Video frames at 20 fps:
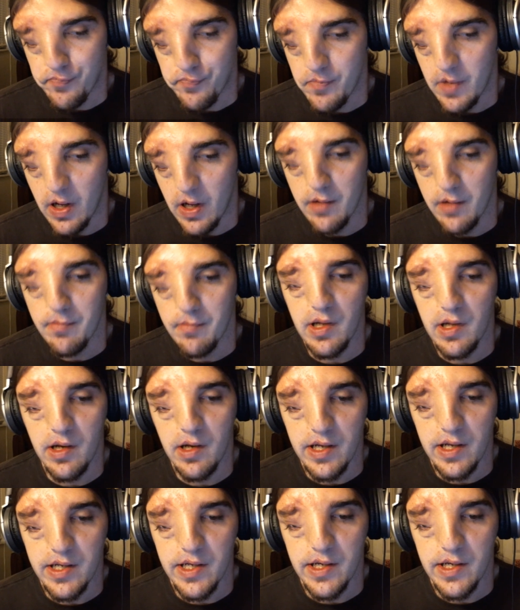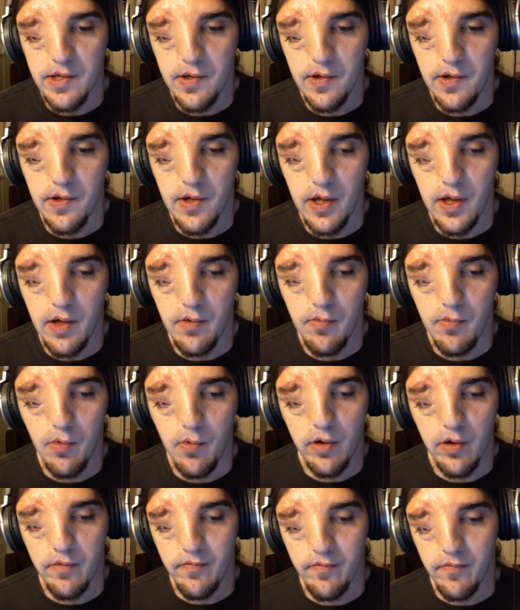I mean, I did see
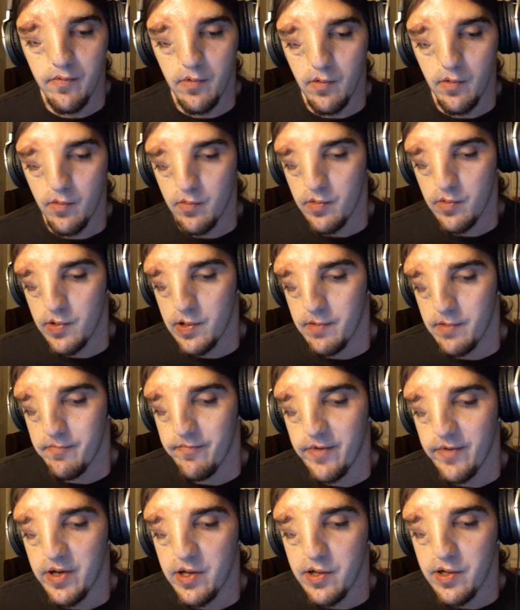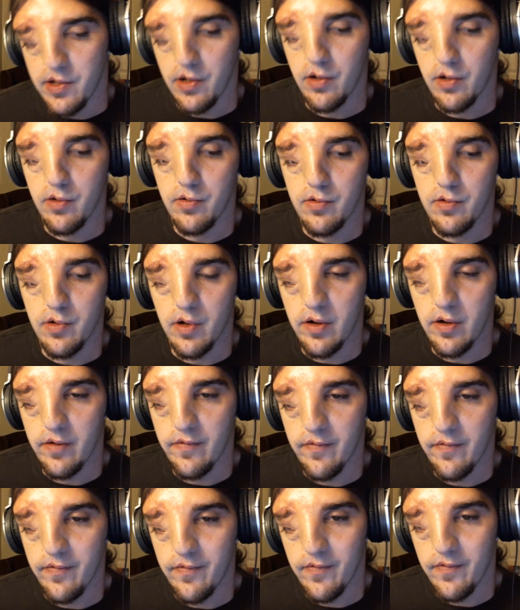one some video of
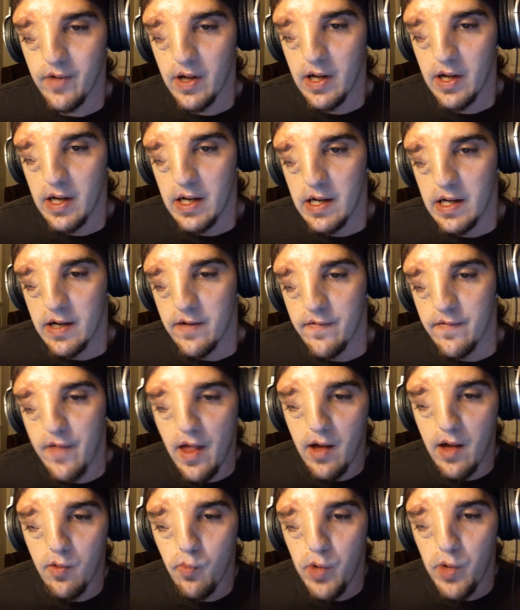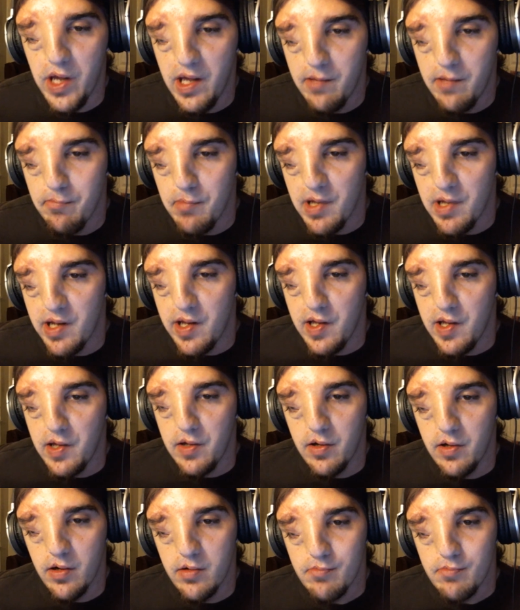of that Wii Mini
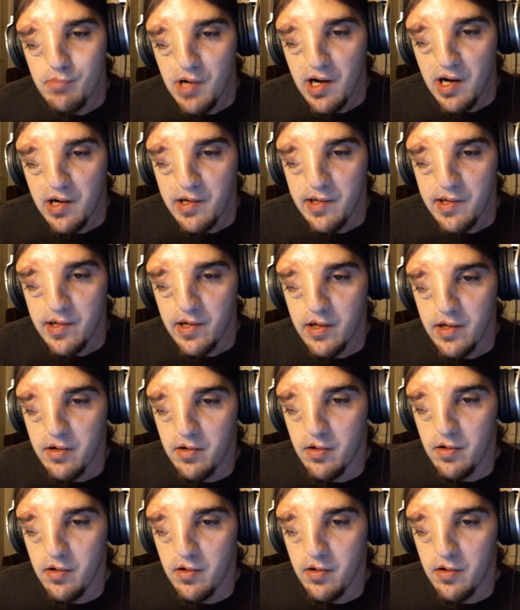unboxing.